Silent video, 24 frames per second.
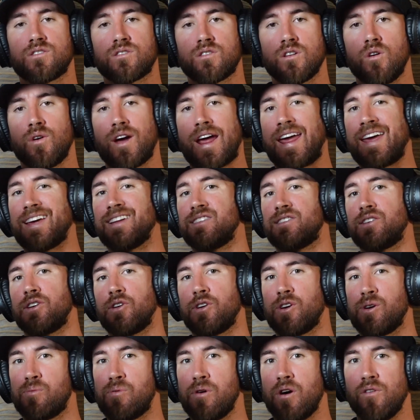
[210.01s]
So
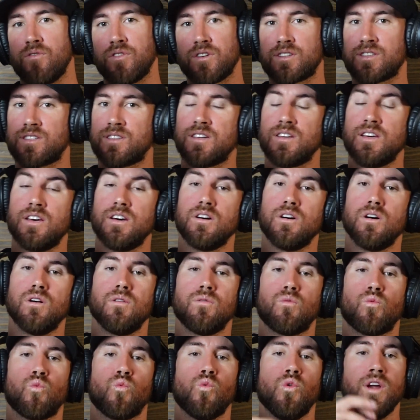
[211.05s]
anterior pelvic
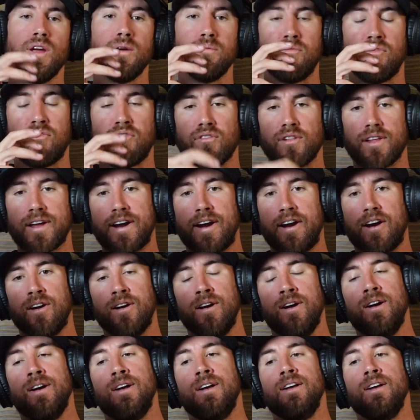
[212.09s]
tilt, rib flare,